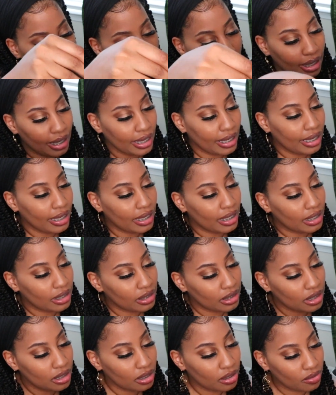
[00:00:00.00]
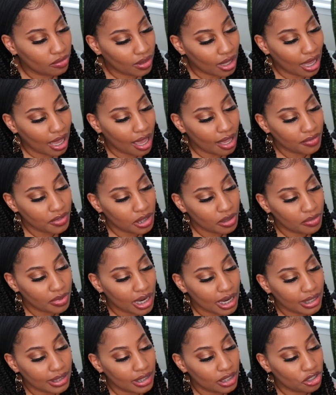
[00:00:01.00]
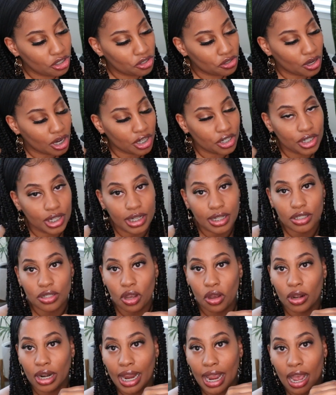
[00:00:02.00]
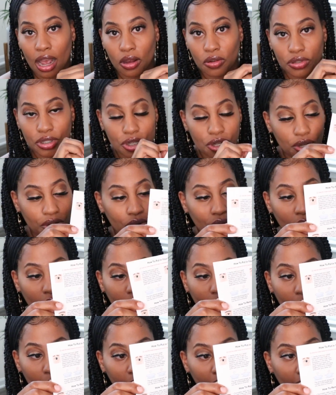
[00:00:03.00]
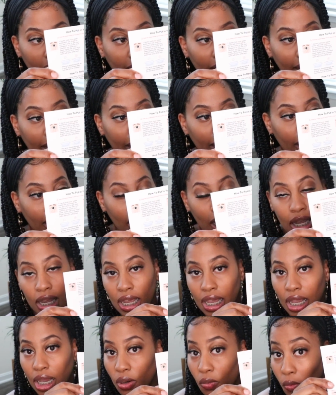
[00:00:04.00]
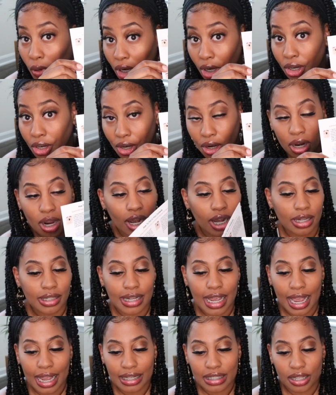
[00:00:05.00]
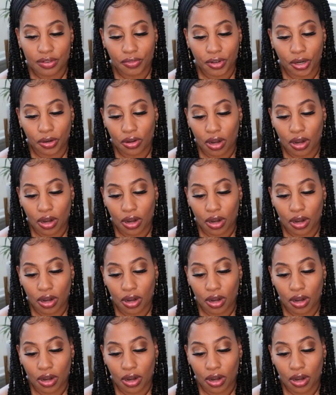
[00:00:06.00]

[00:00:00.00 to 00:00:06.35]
And they have some nice instructions on how to apply and wear your contacts if you're